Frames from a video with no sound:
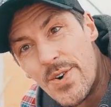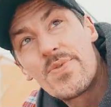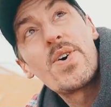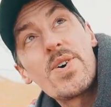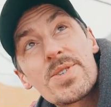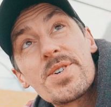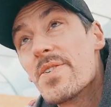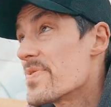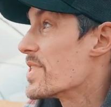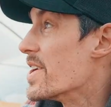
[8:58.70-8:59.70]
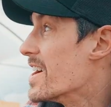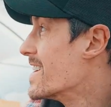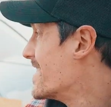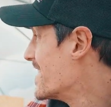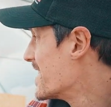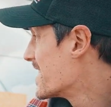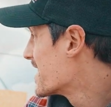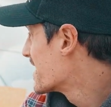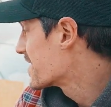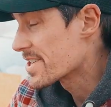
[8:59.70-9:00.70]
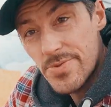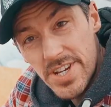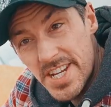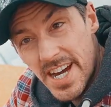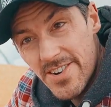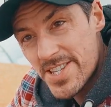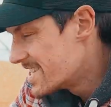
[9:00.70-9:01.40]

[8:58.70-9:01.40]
falls off the greenhouse.